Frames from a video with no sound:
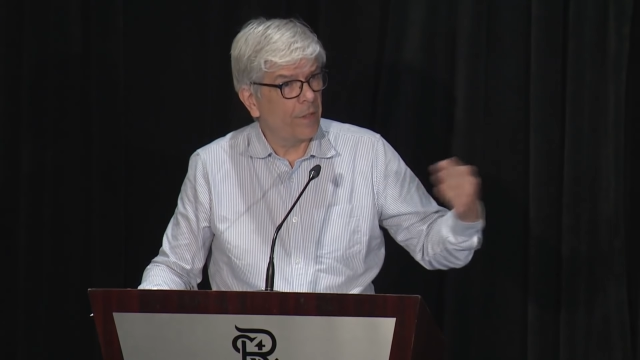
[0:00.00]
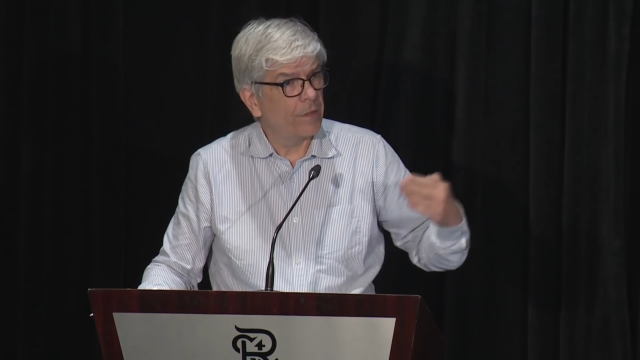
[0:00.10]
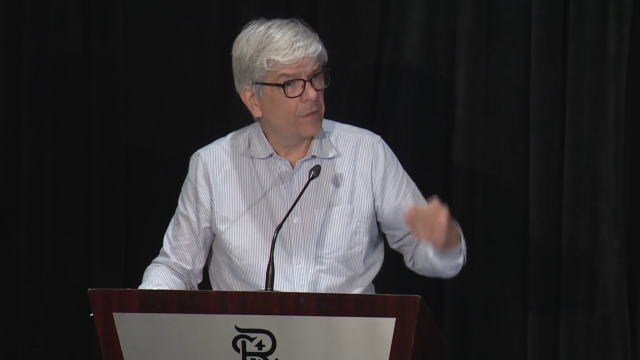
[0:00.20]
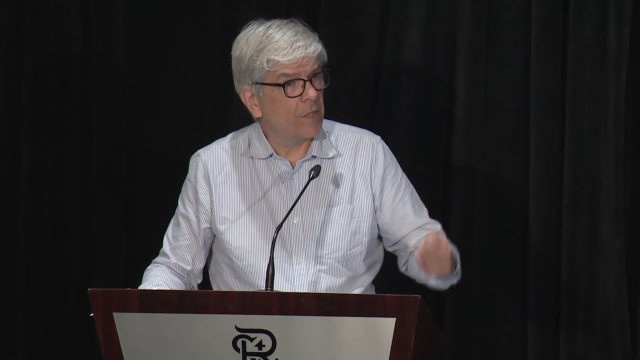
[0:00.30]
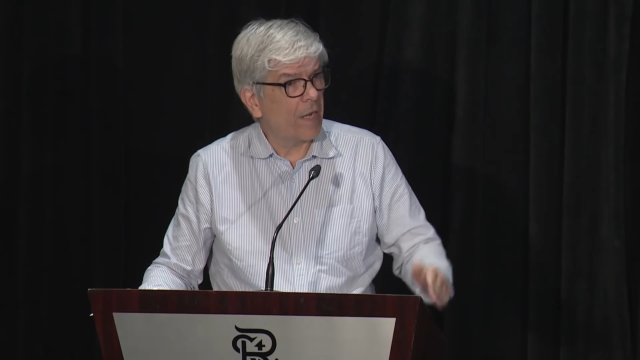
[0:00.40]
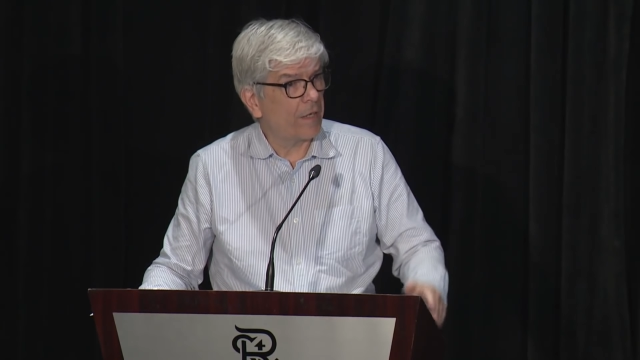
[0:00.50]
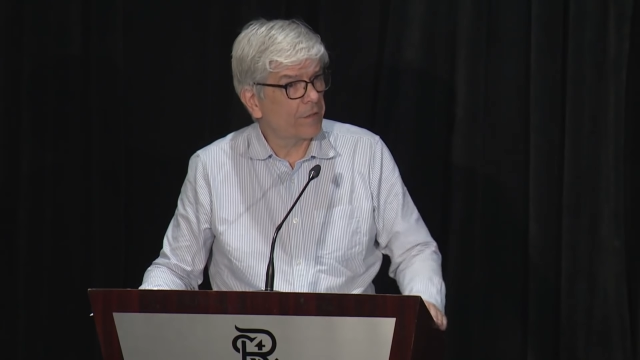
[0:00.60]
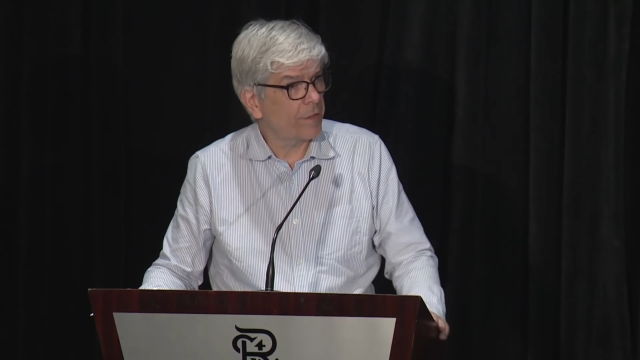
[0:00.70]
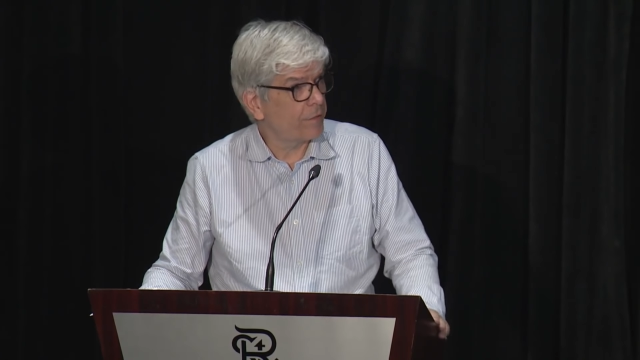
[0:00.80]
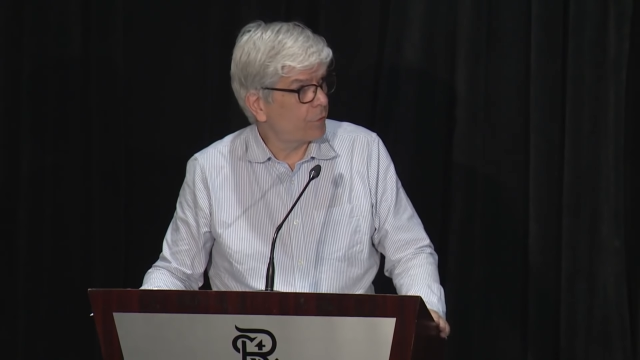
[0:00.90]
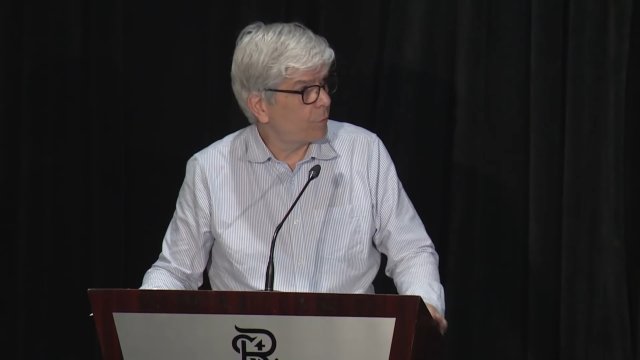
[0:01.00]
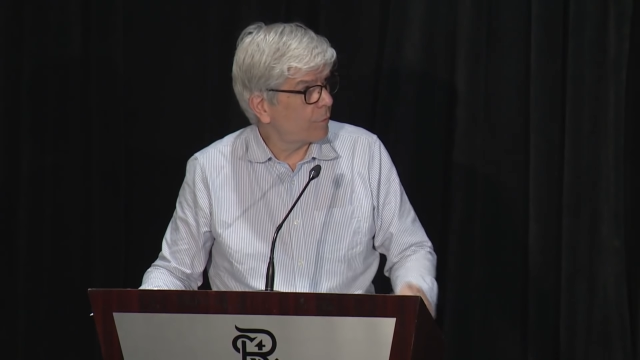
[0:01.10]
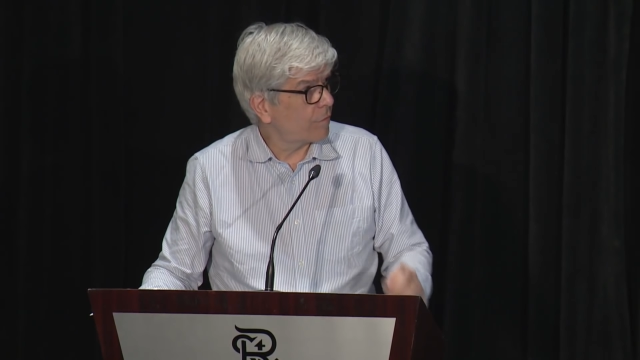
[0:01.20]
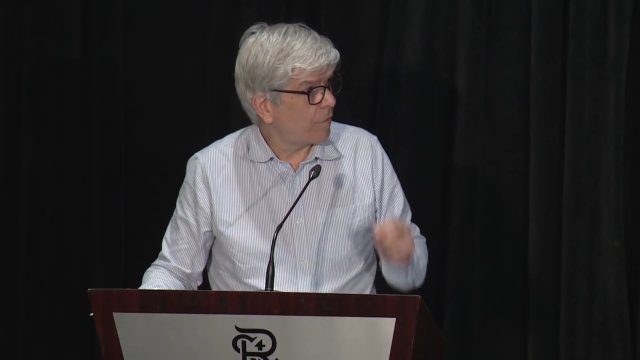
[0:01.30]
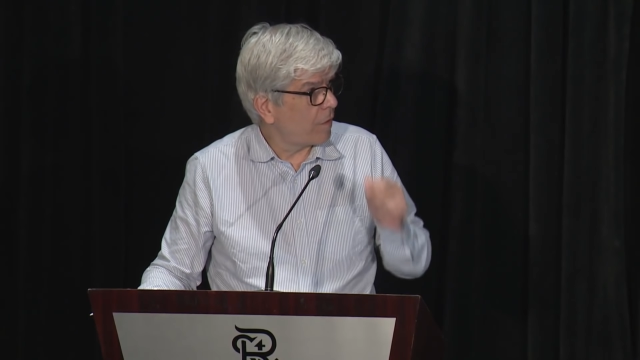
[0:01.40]
is actually true
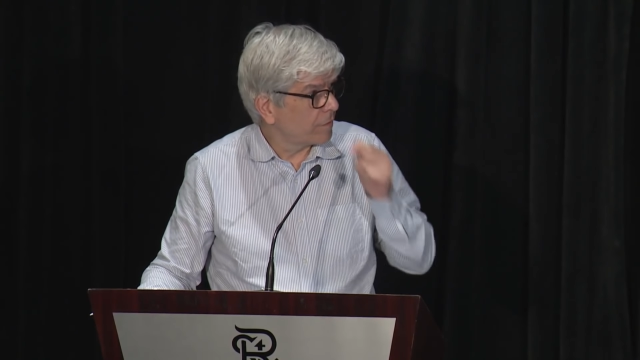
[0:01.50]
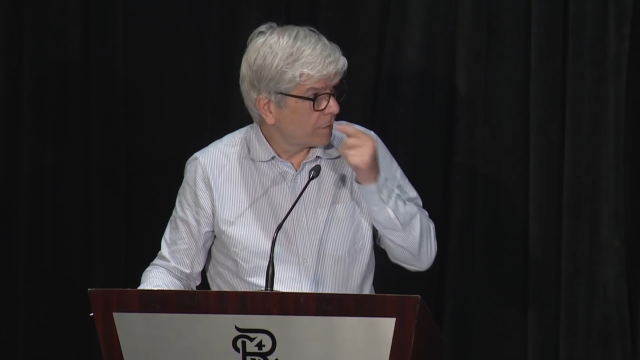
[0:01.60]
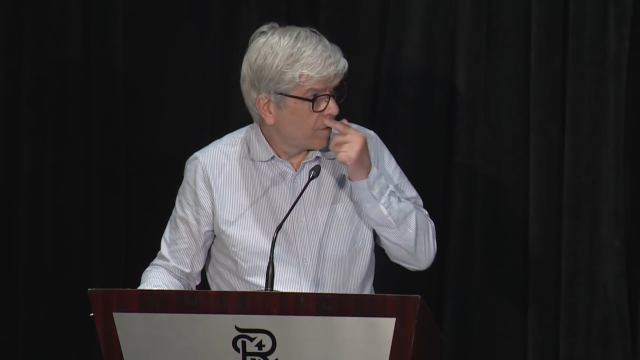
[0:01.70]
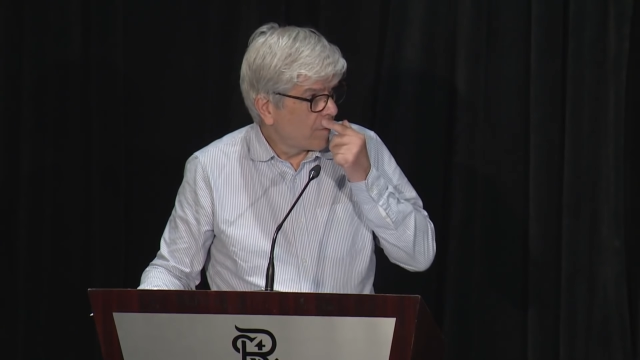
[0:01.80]
or false.